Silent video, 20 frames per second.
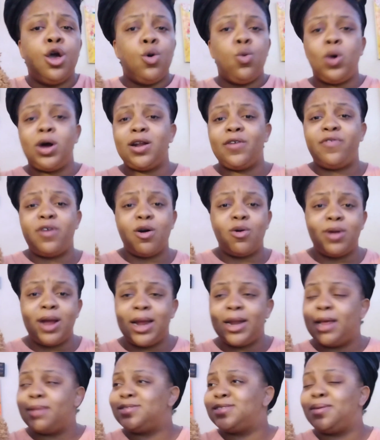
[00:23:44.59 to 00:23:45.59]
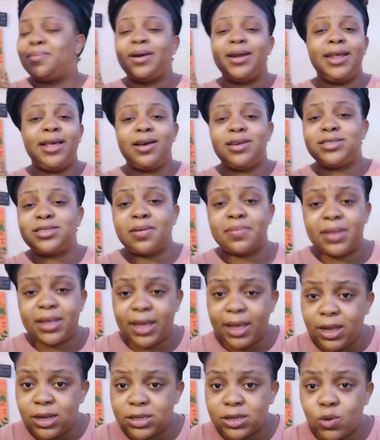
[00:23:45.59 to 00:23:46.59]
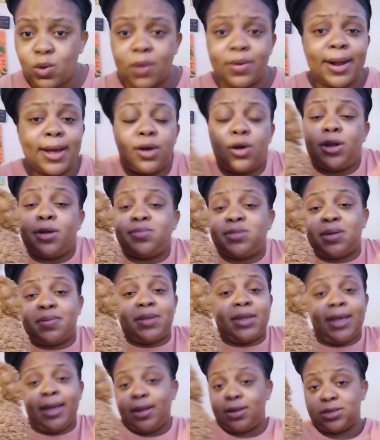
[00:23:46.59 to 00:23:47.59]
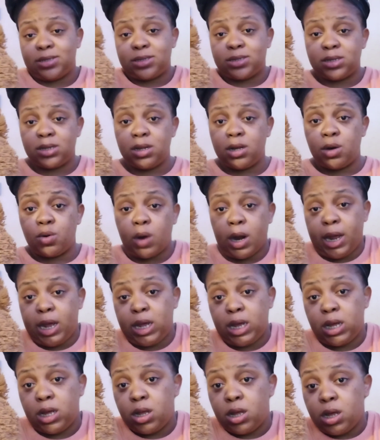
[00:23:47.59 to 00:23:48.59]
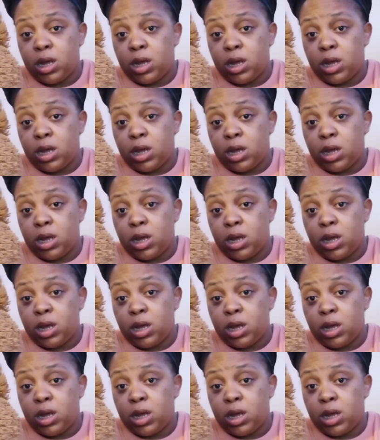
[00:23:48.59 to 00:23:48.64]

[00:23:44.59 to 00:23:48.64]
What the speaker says: Why the fuck would I name somebody else something else? Why would I call him something else? Right?